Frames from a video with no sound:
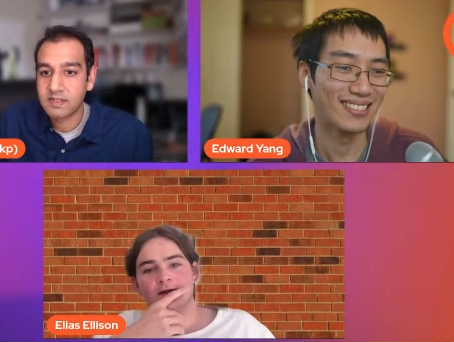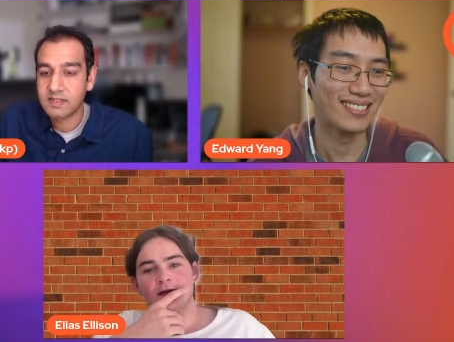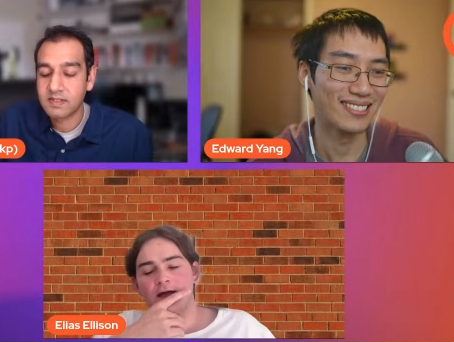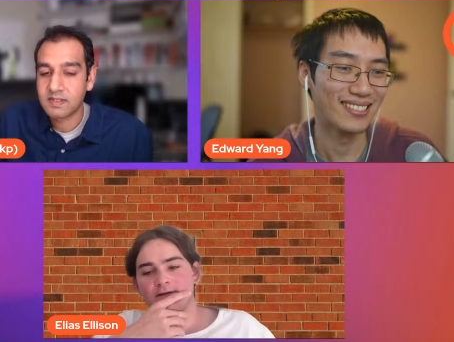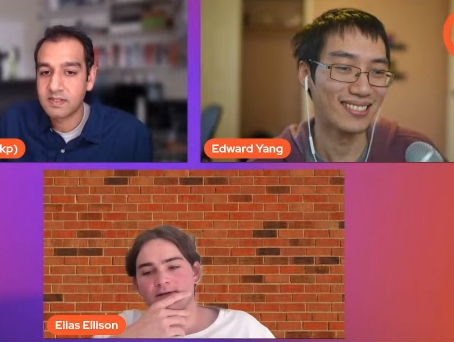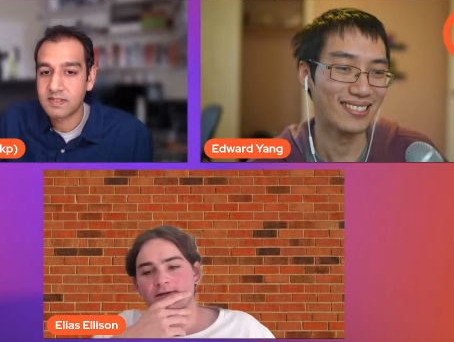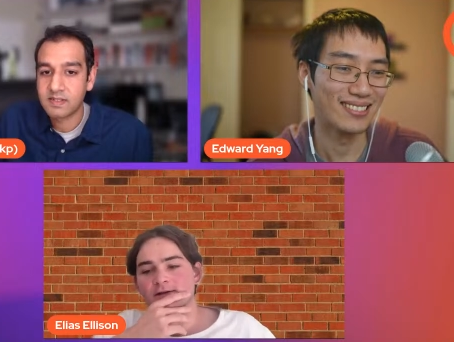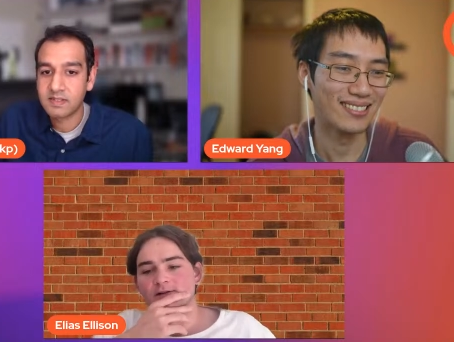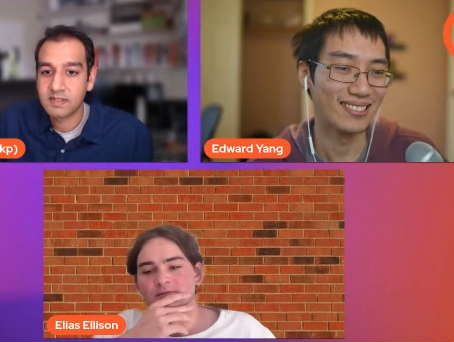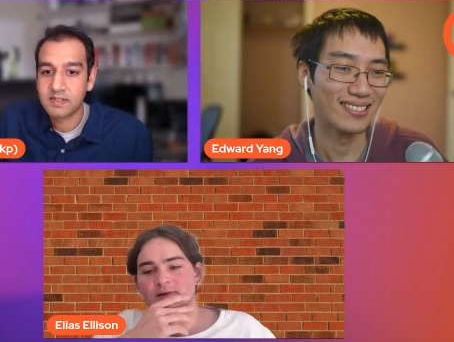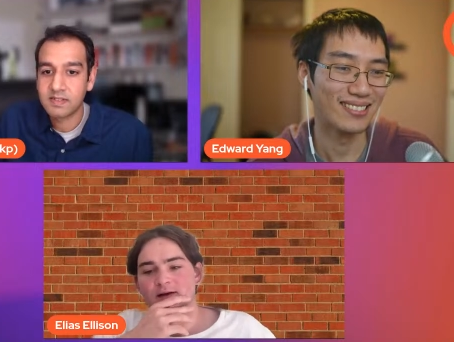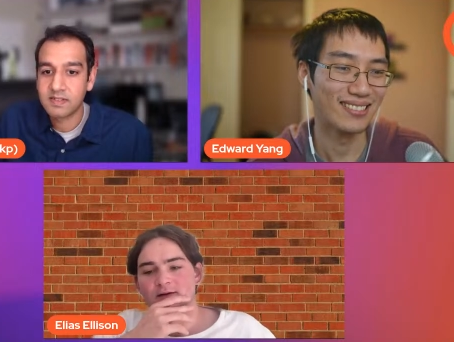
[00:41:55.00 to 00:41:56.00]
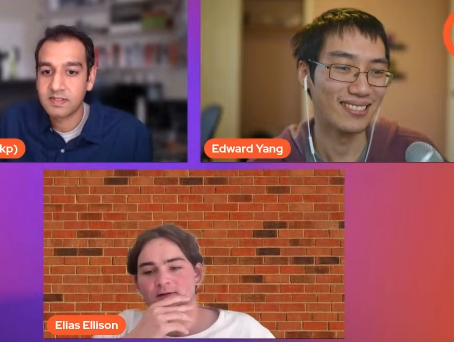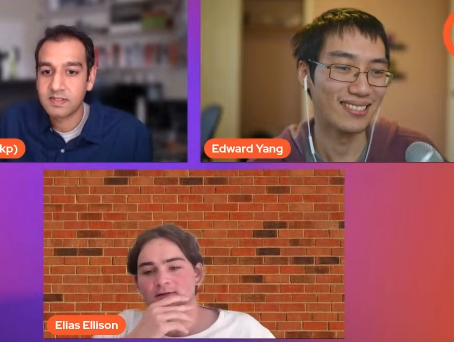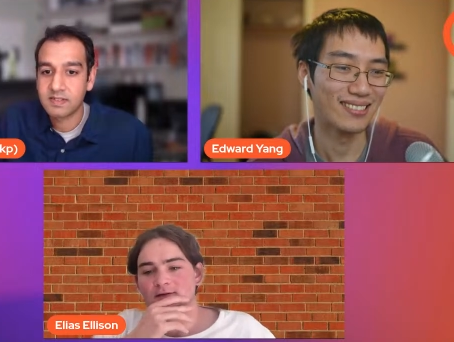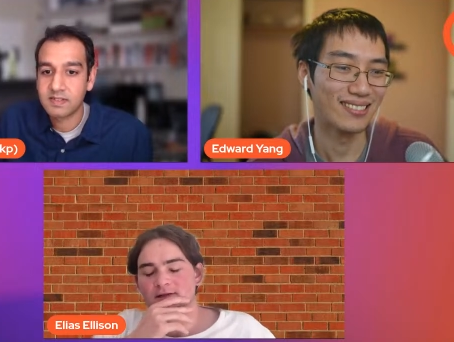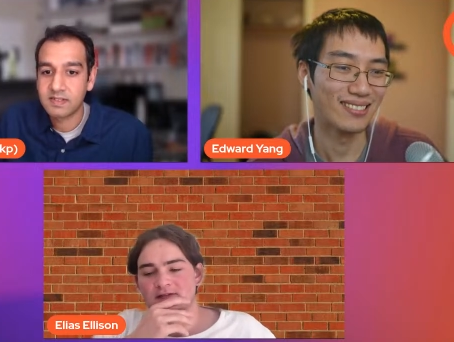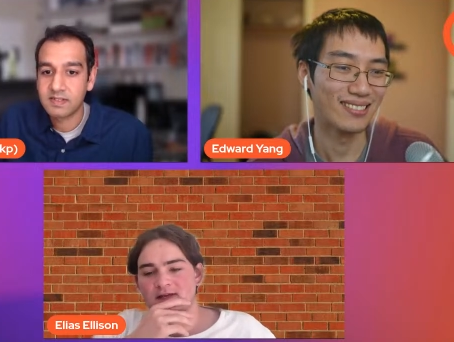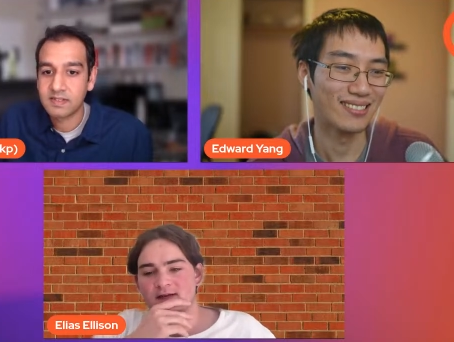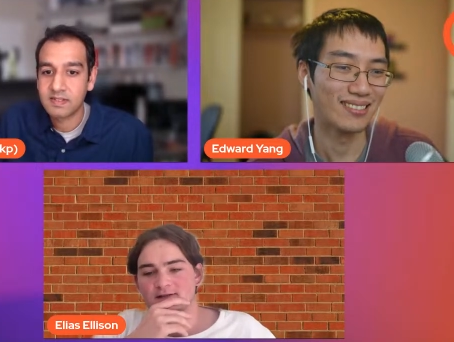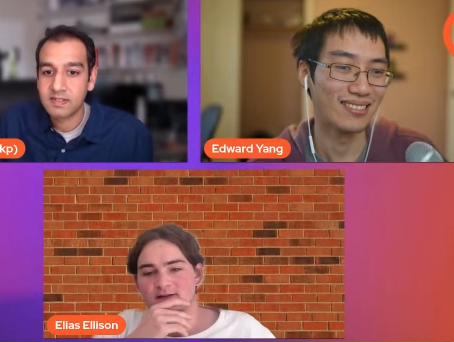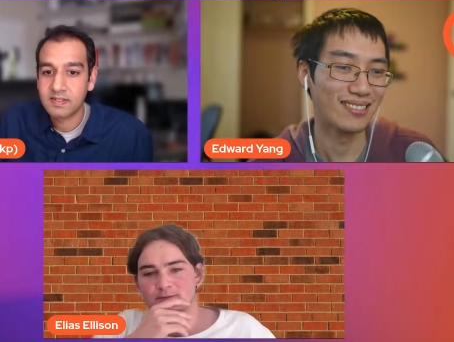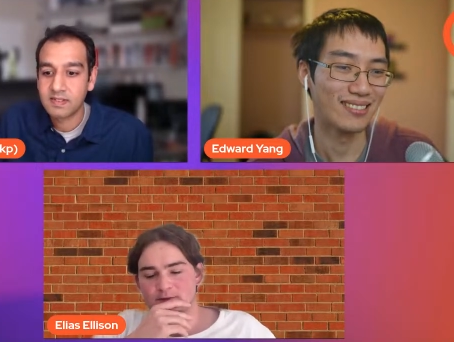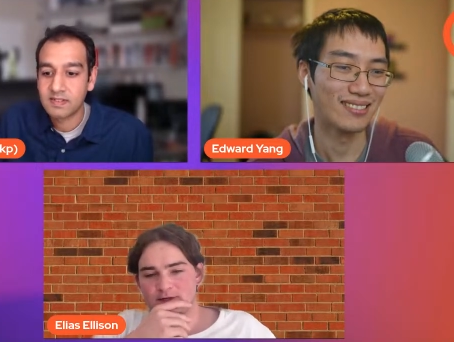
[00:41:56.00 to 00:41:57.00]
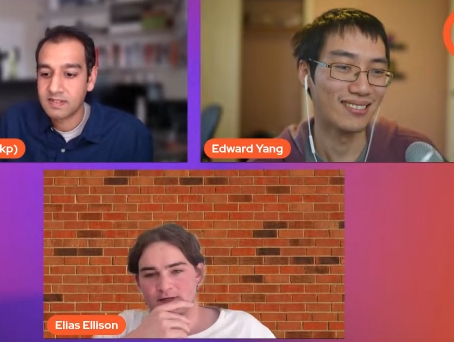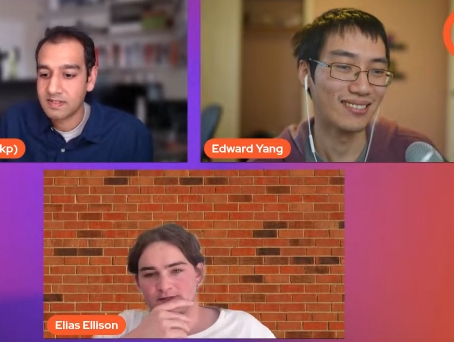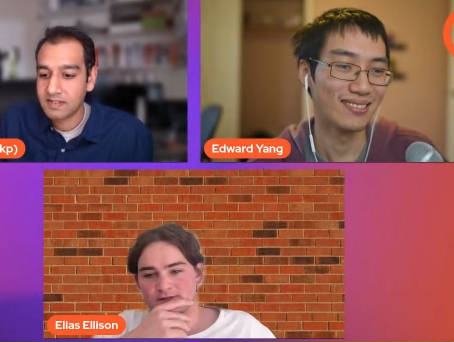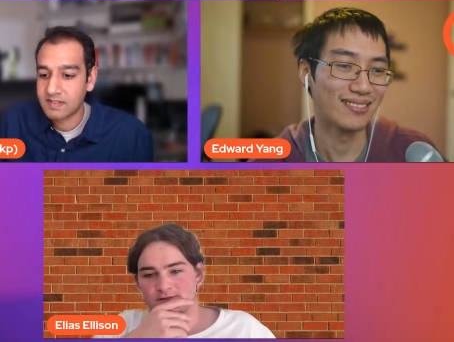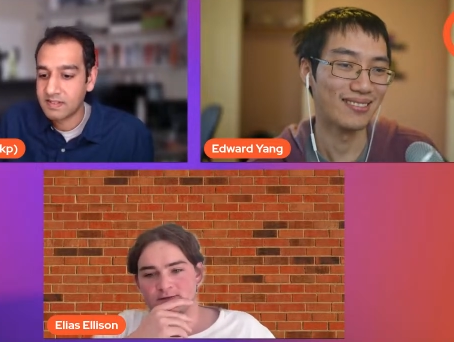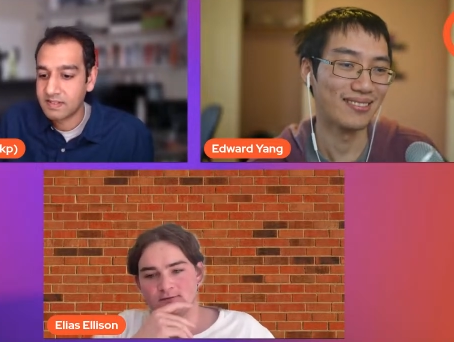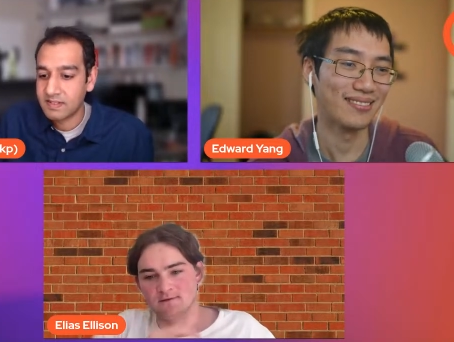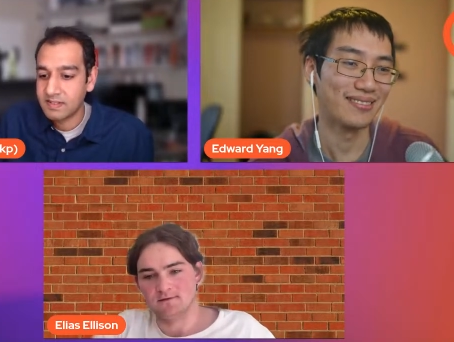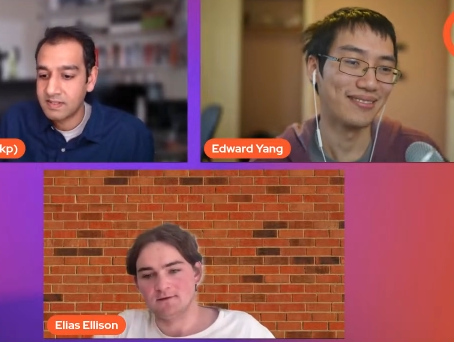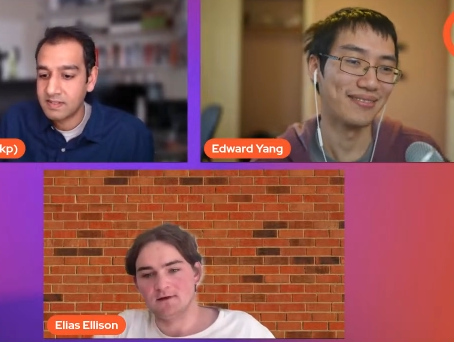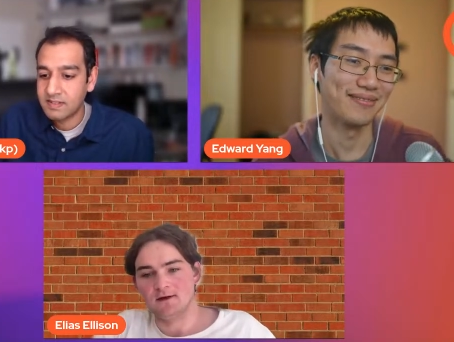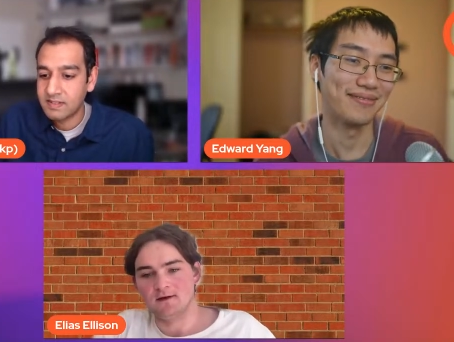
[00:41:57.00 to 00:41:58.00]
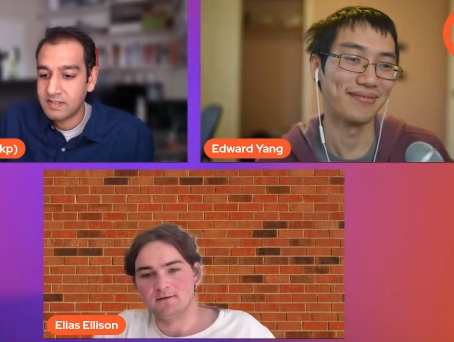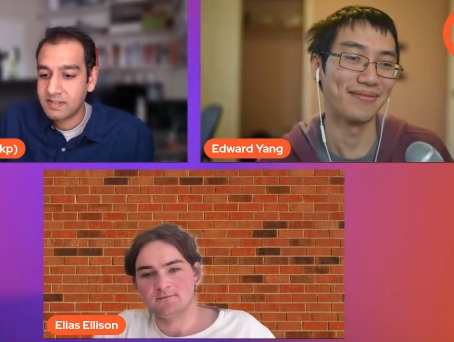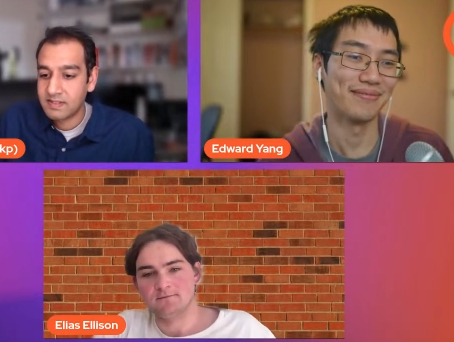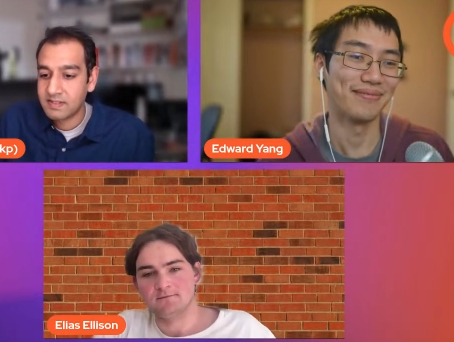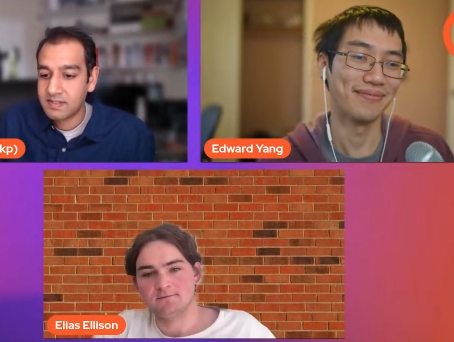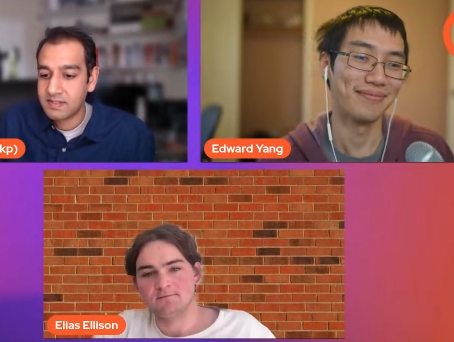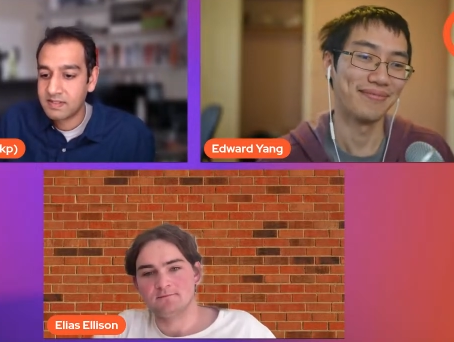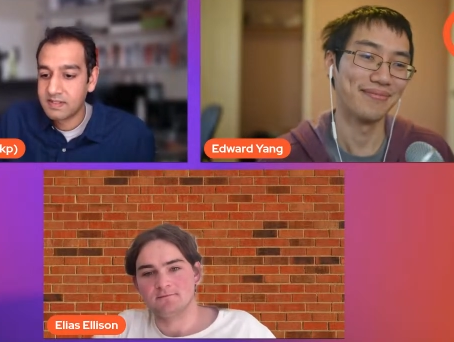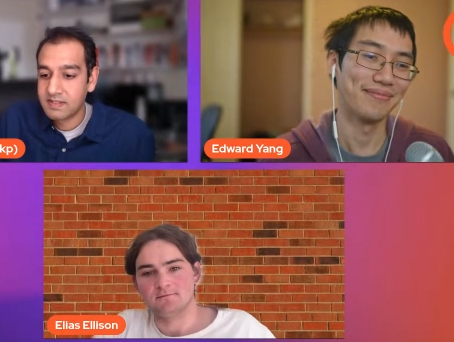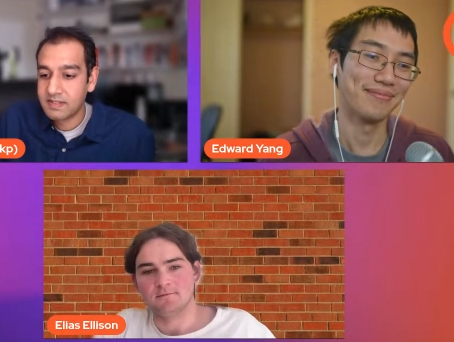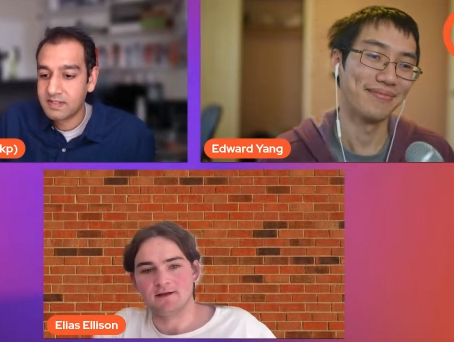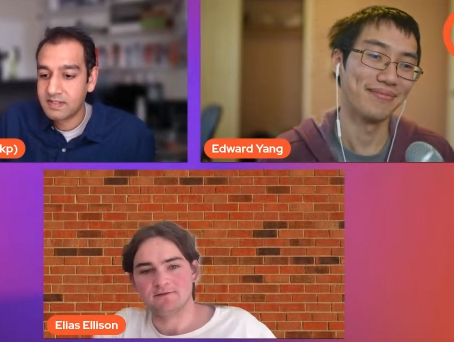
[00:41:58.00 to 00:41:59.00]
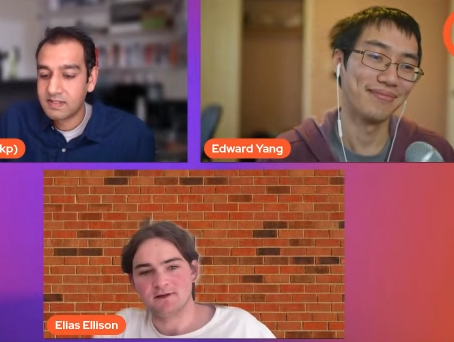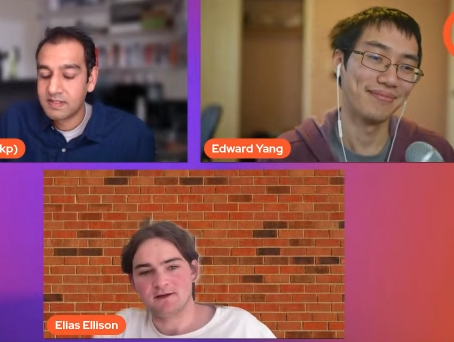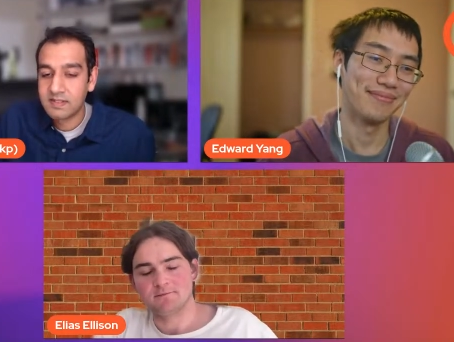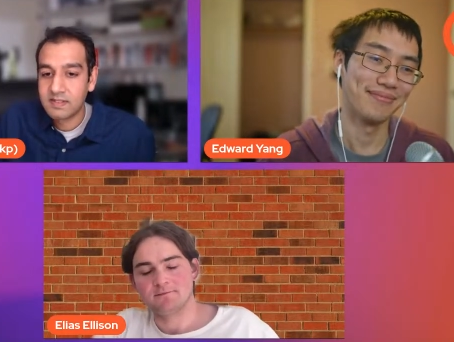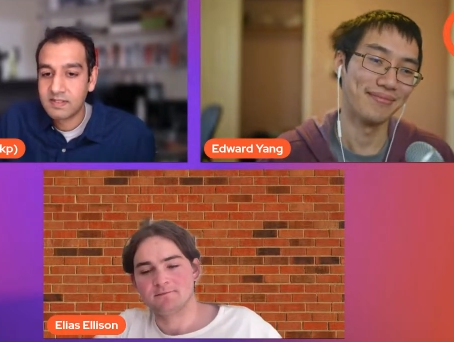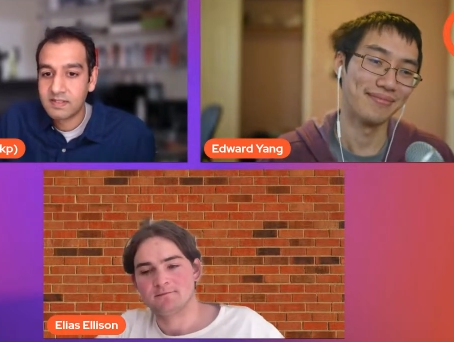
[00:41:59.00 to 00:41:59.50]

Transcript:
Speaker 1: I don't know about exact deprecation. Um, lifetime.